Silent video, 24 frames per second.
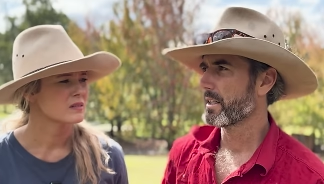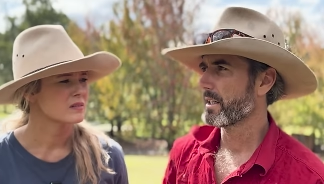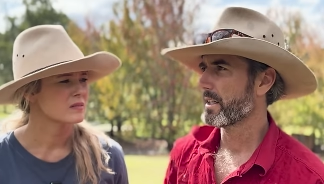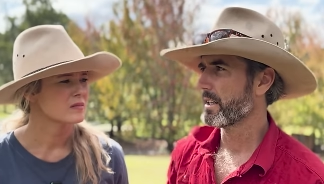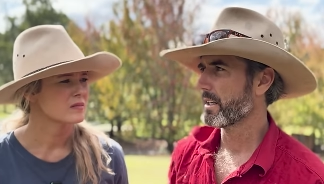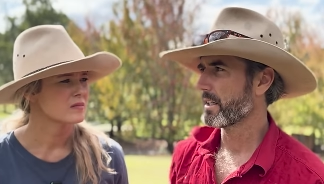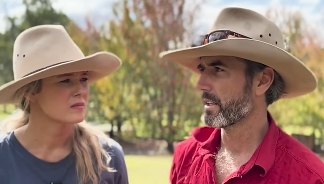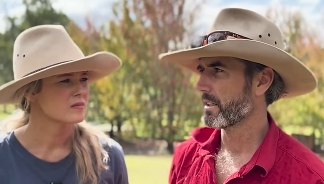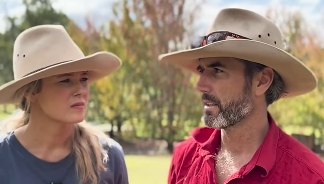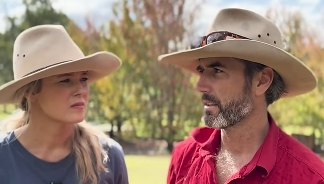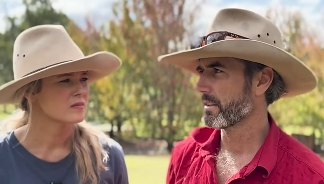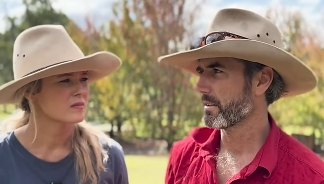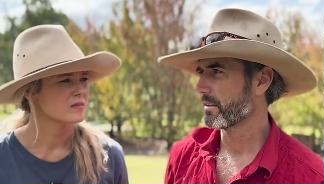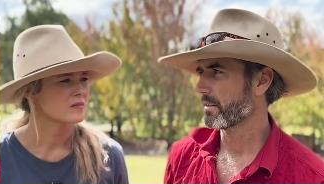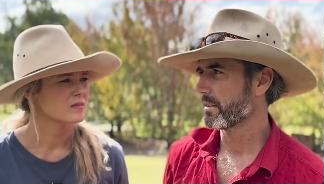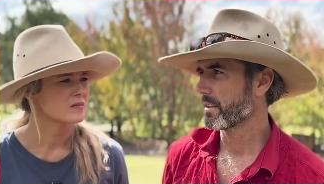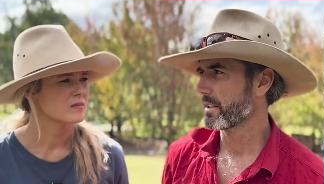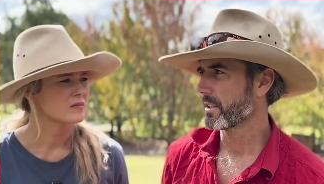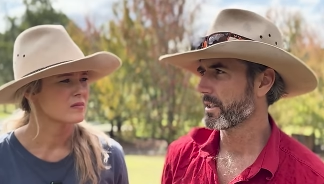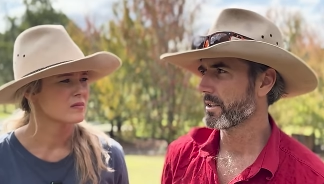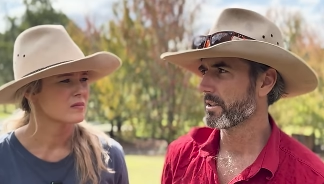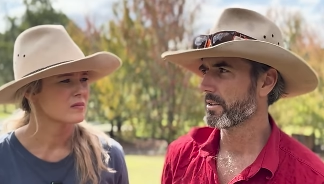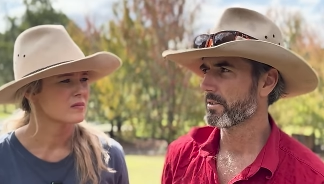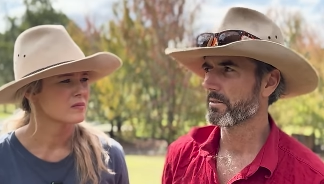Speaker 1: and you
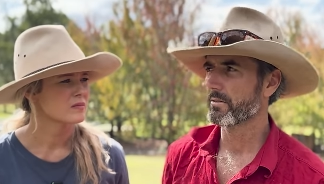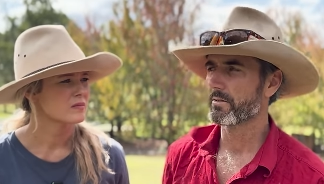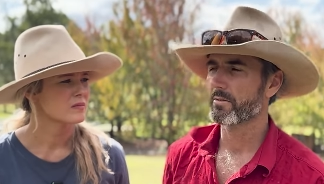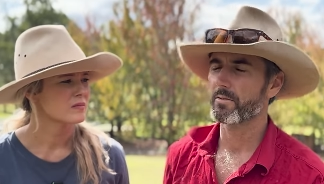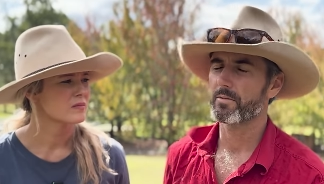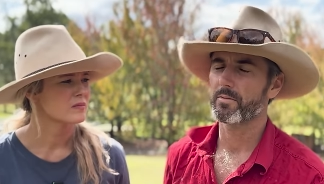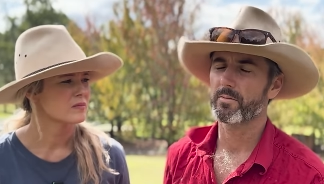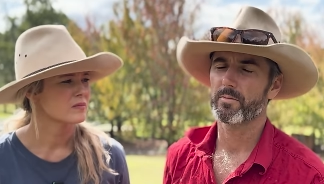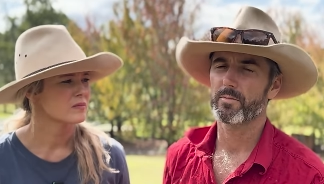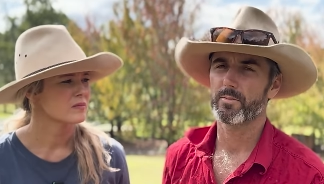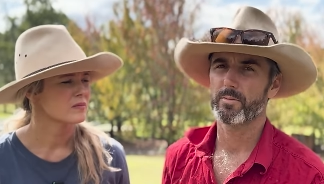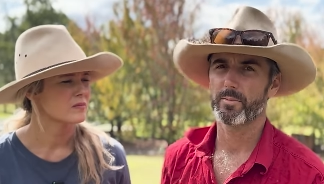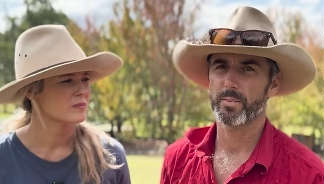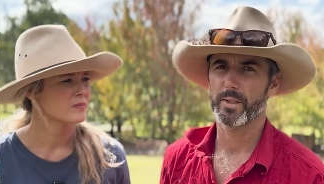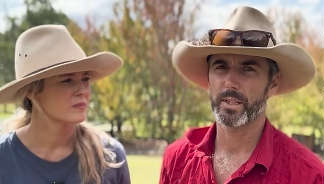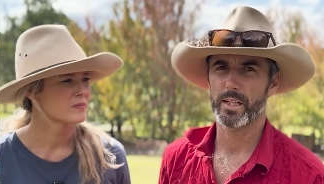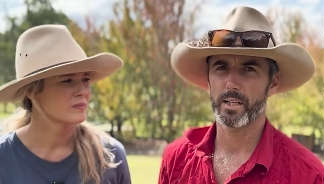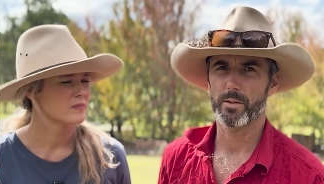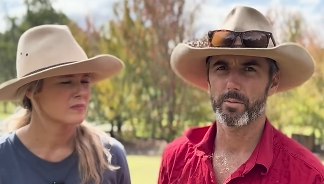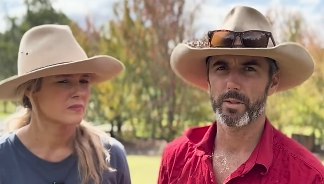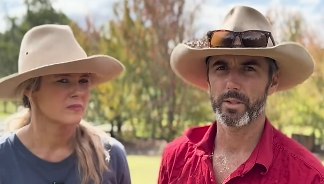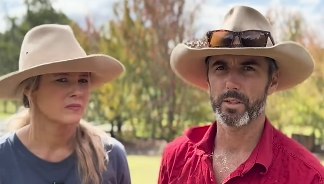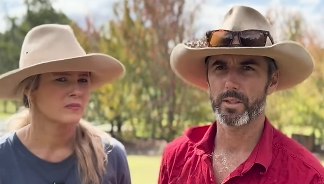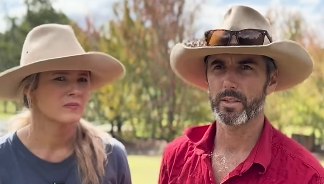know be
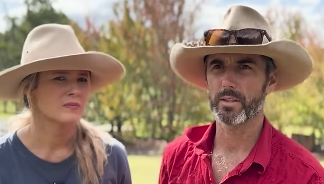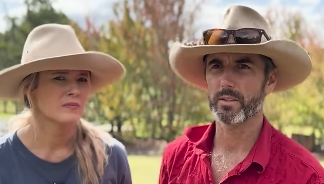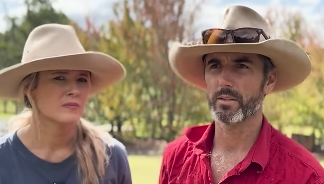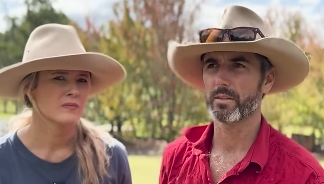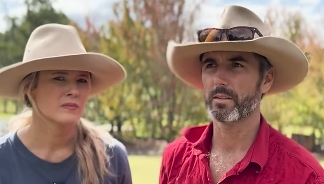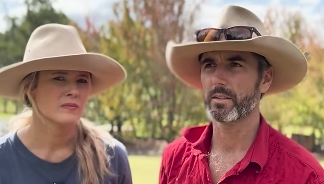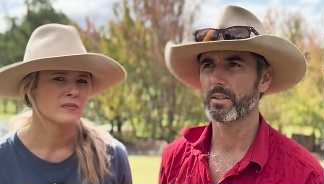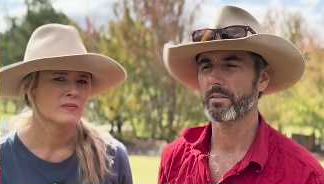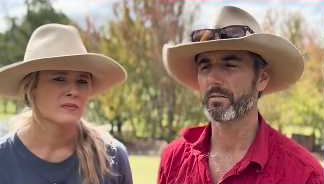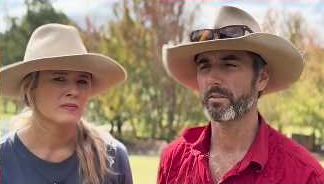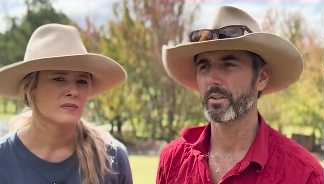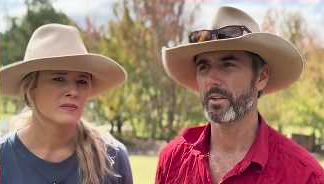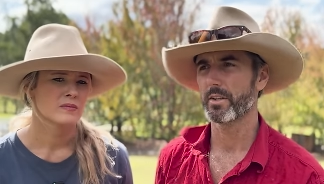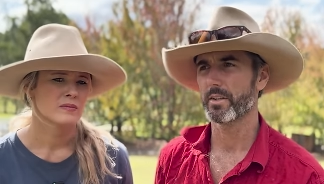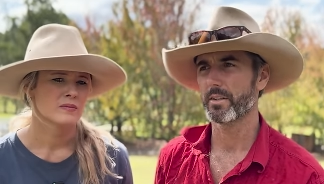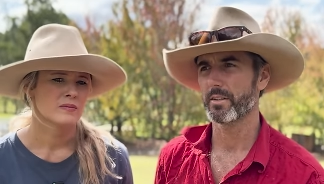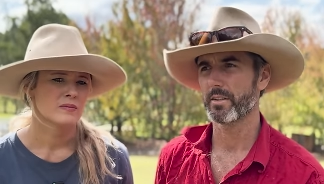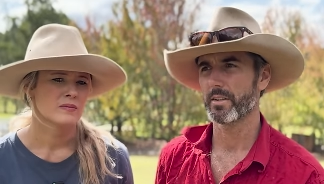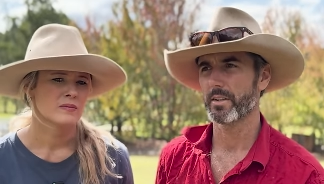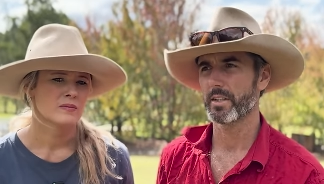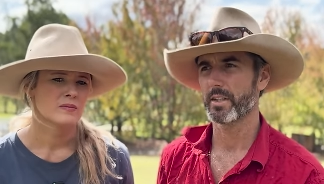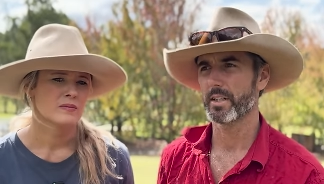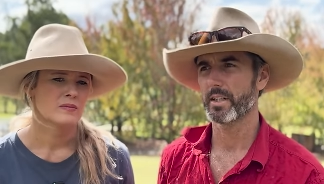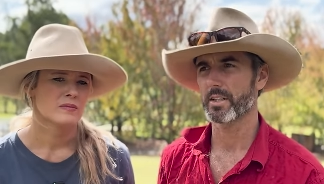able mm -hmm. to mm-hmm. live on
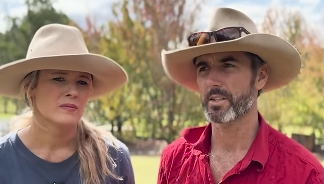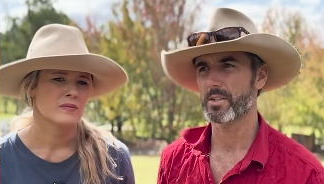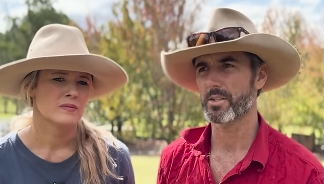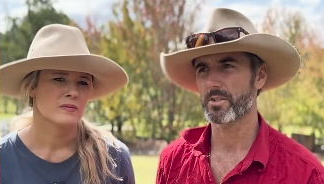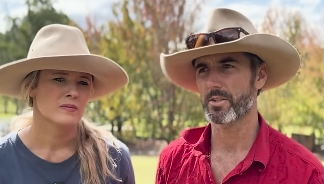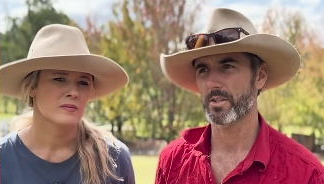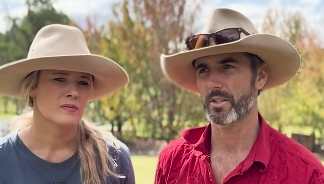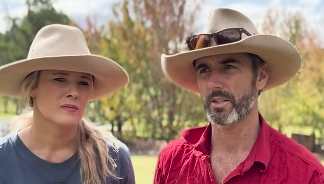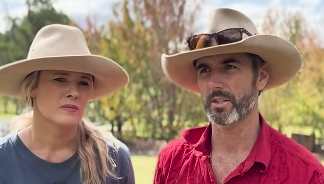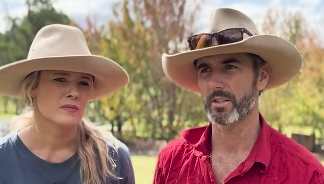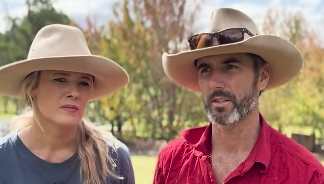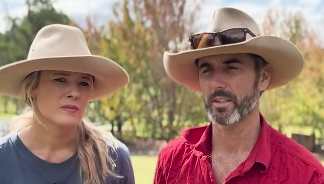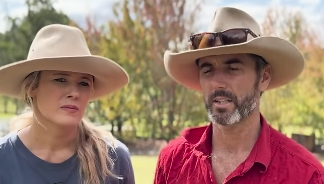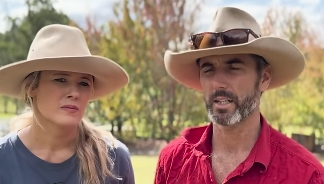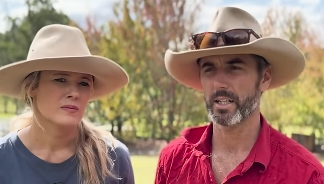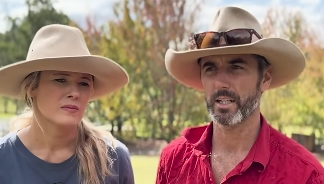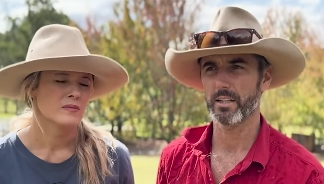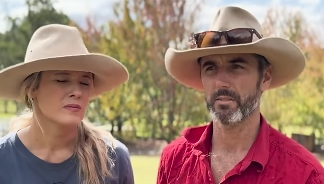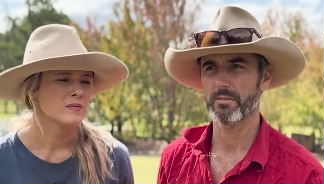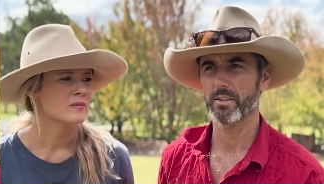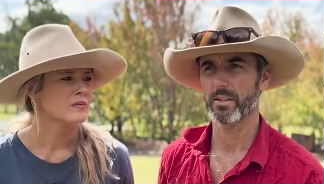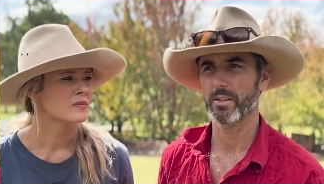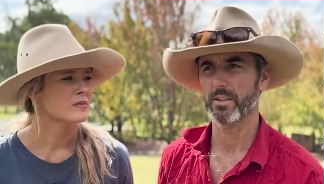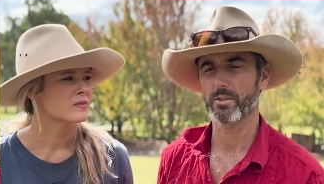an extra
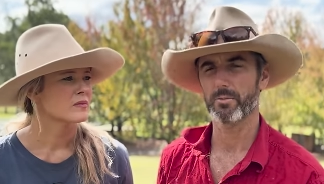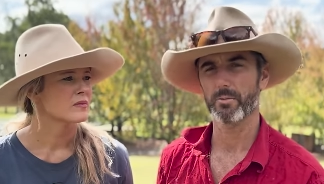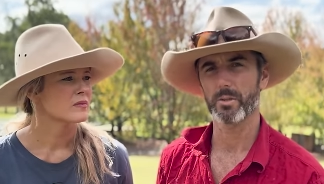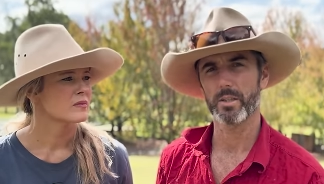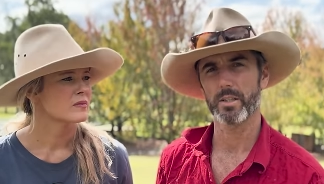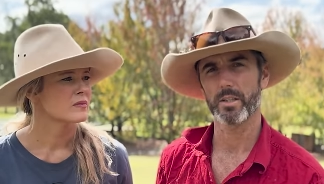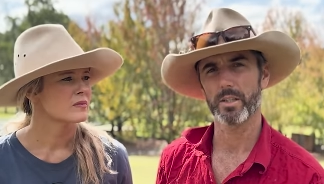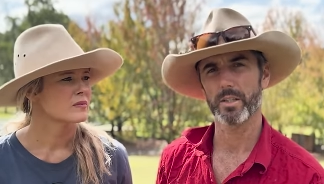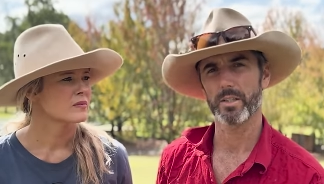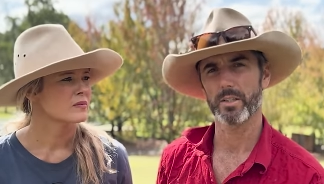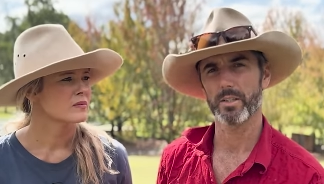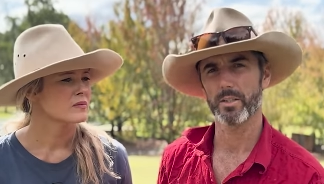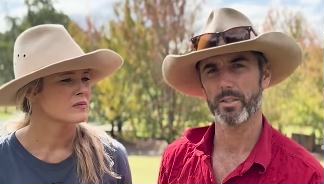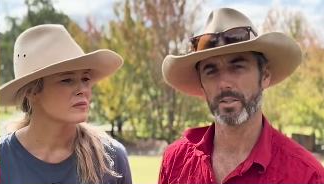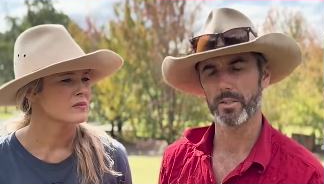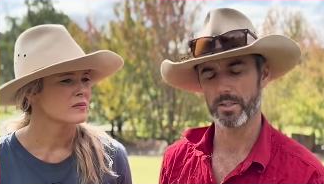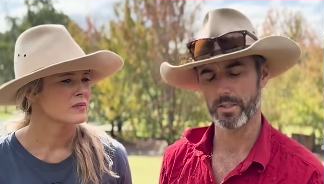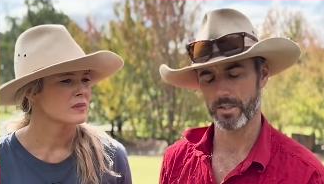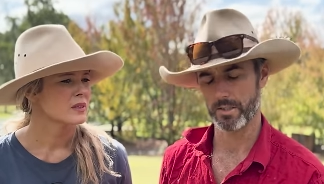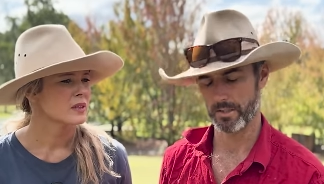however long with their dog